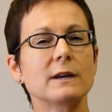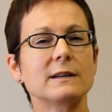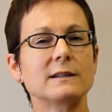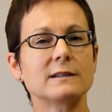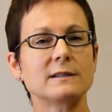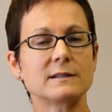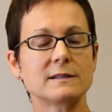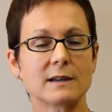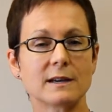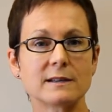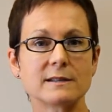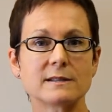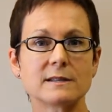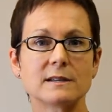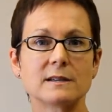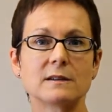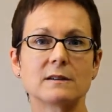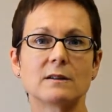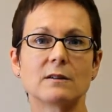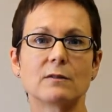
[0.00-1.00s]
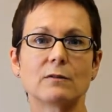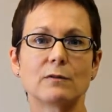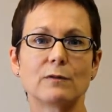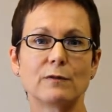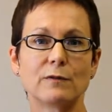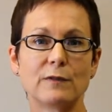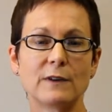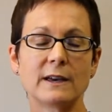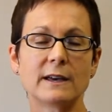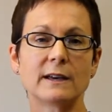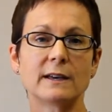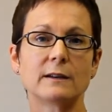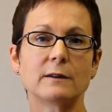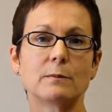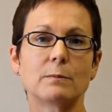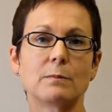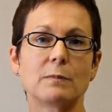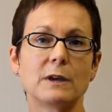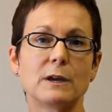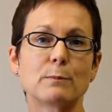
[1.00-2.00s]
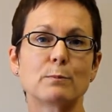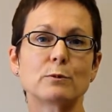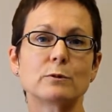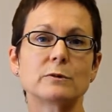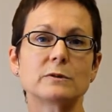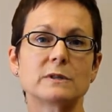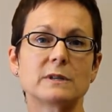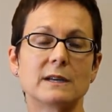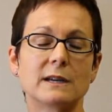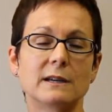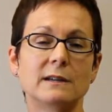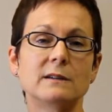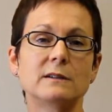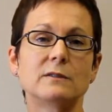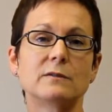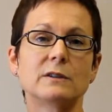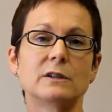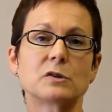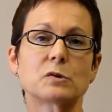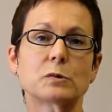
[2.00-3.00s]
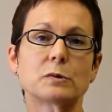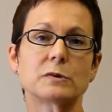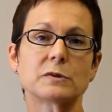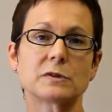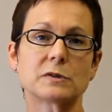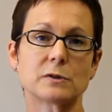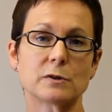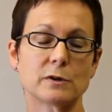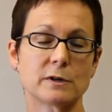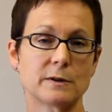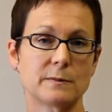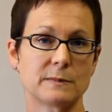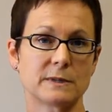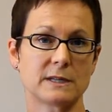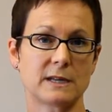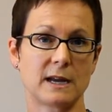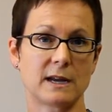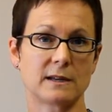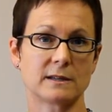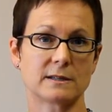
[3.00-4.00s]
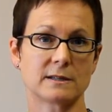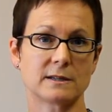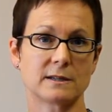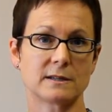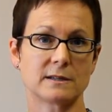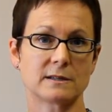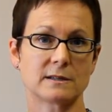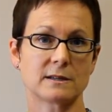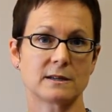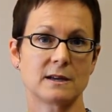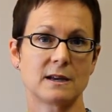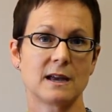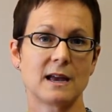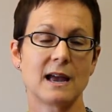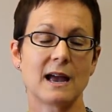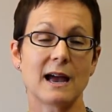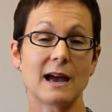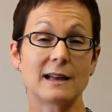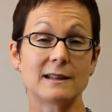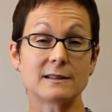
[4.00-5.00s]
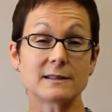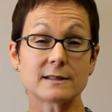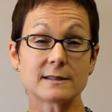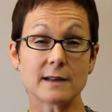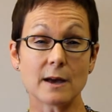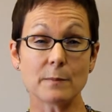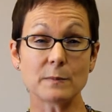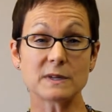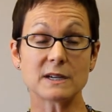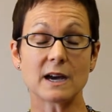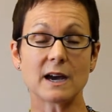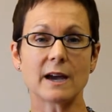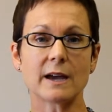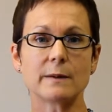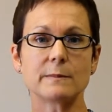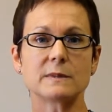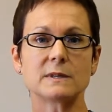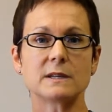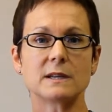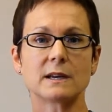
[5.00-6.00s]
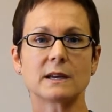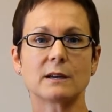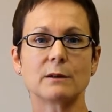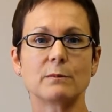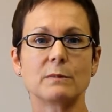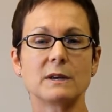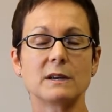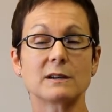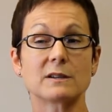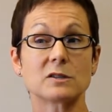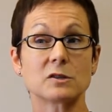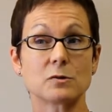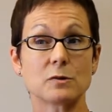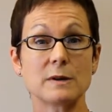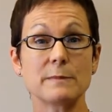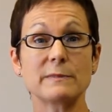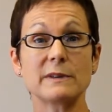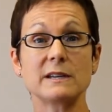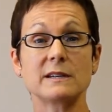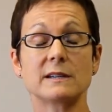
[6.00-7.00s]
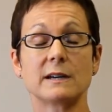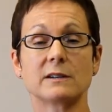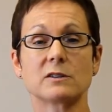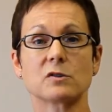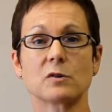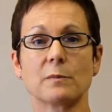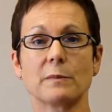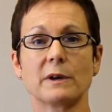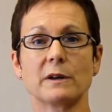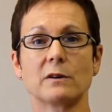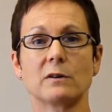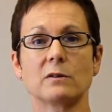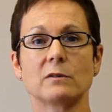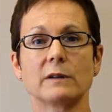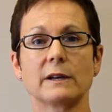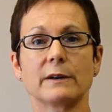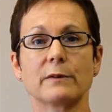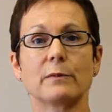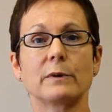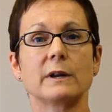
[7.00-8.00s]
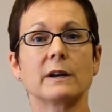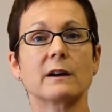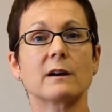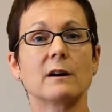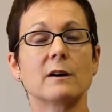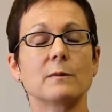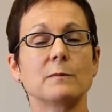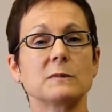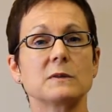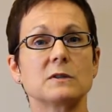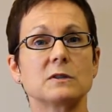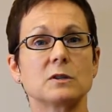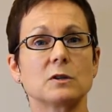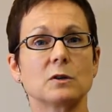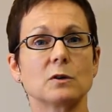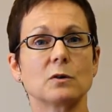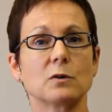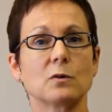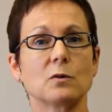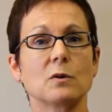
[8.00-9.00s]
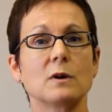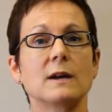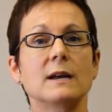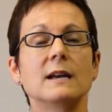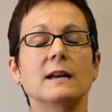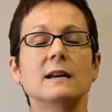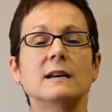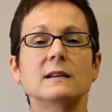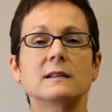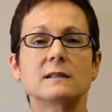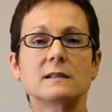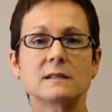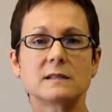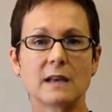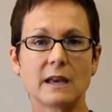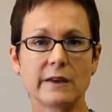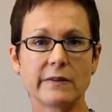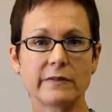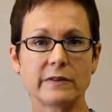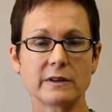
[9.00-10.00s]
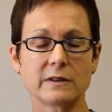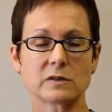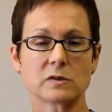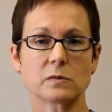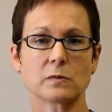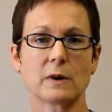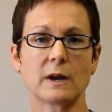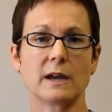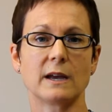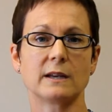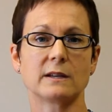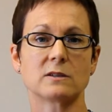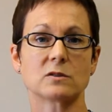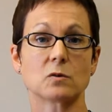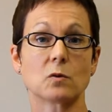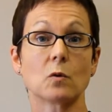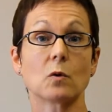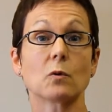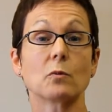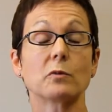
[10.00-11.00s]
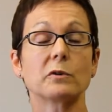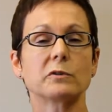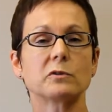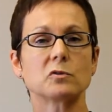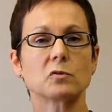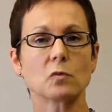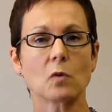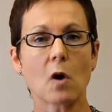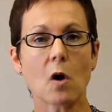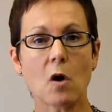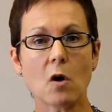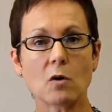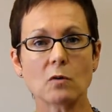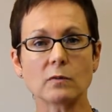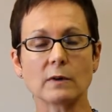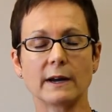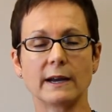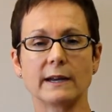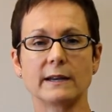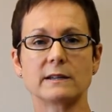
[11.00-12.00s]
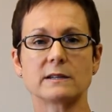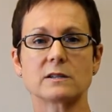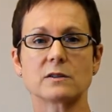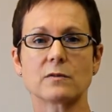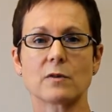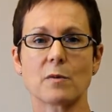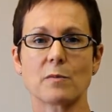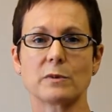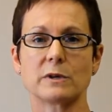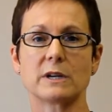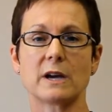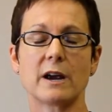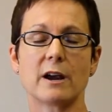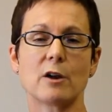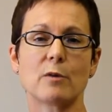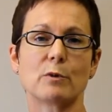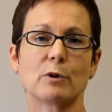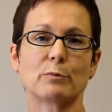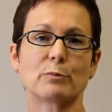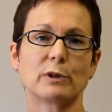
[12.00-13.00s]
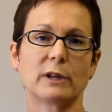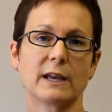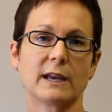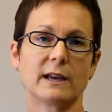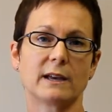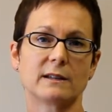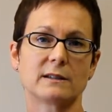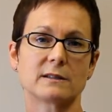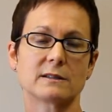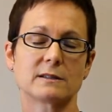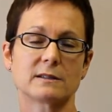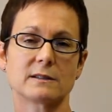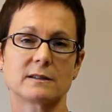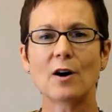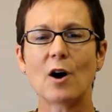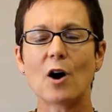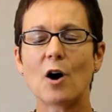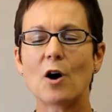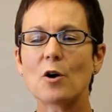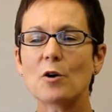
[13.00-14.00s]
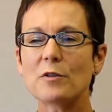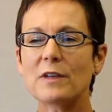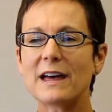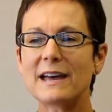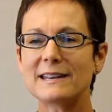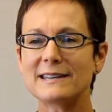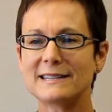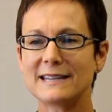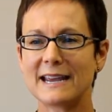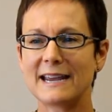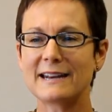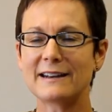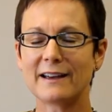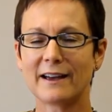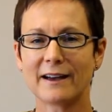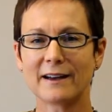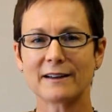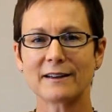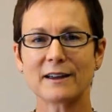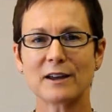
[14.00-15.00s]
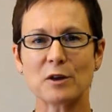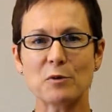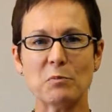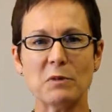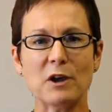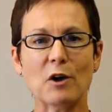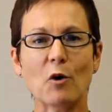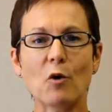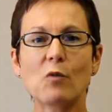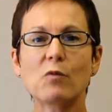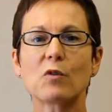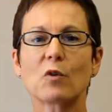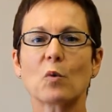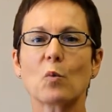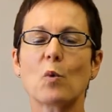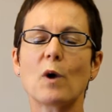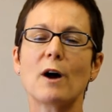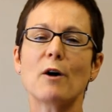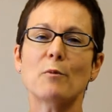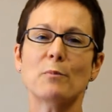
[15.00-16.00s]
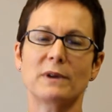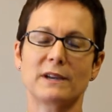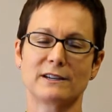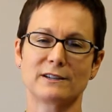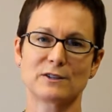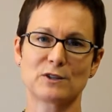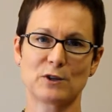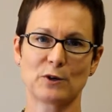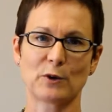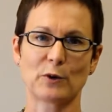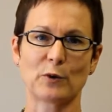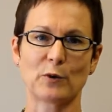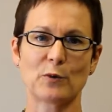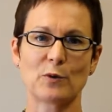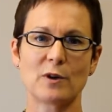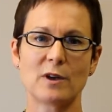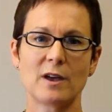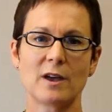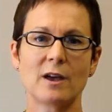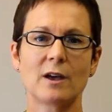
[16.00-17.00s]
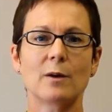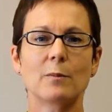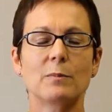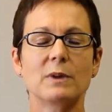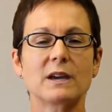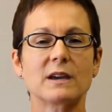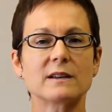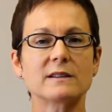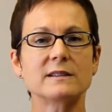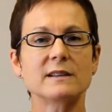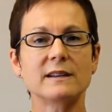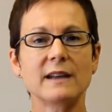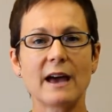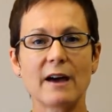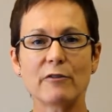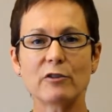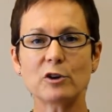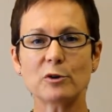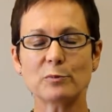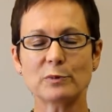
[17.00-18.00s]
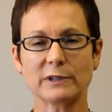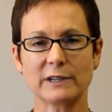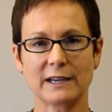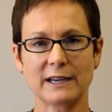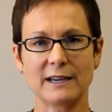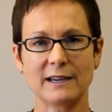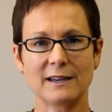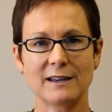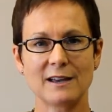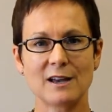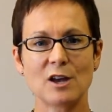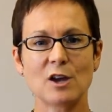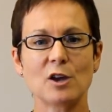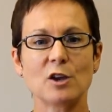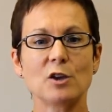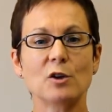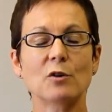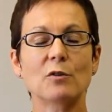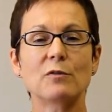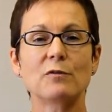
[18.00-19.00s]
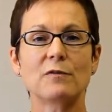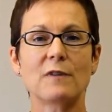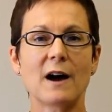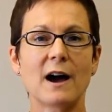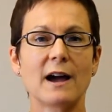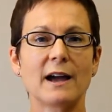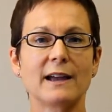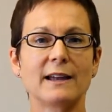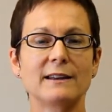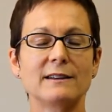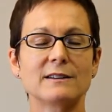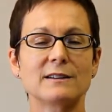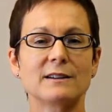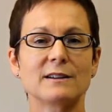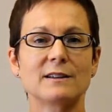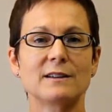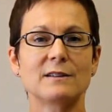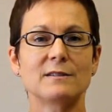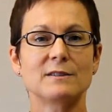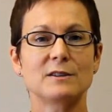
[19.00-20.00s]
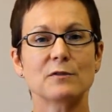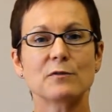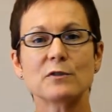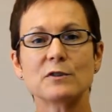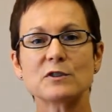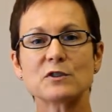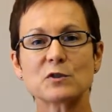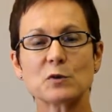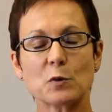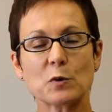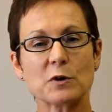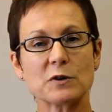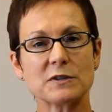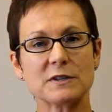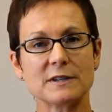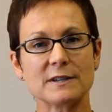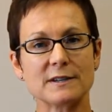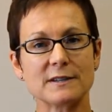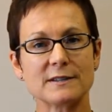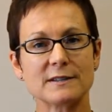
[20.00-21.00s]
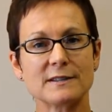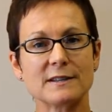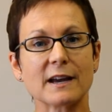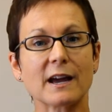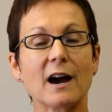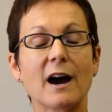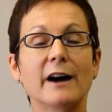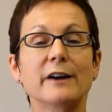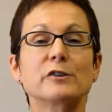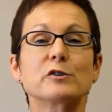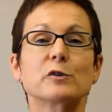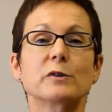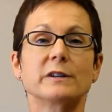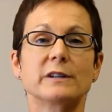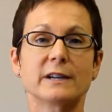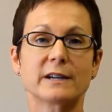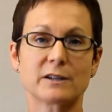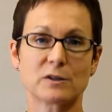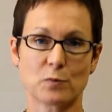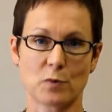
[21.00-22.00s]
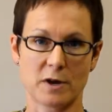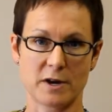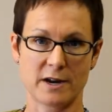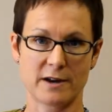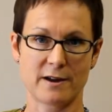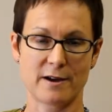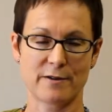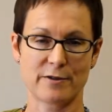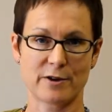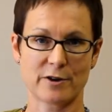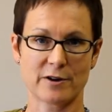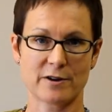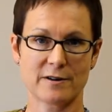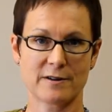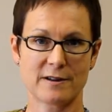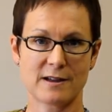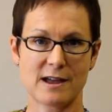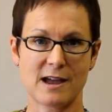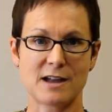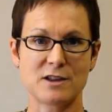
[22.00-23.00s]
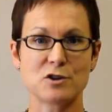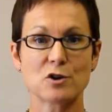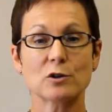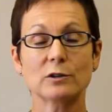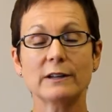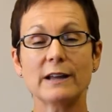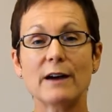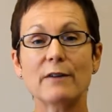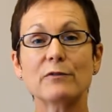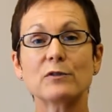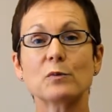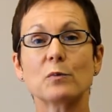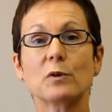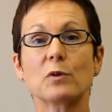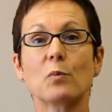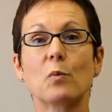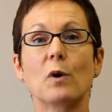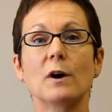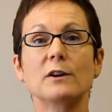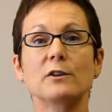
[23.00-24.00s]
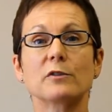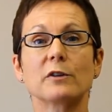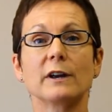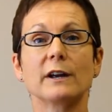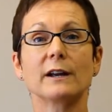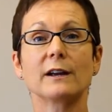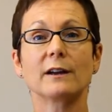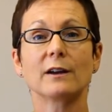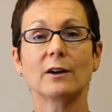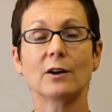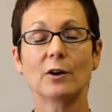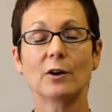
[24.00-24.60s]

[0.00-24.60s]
it doesn't fit people's individual circumstances. And sometimes it can be extremely detrimental, like when it comes to savings rates or withdrawal rates from retirement plans. All that data can be overwhelming too, because inevitably you'll find different sources that contradict one another, and you're left with wondering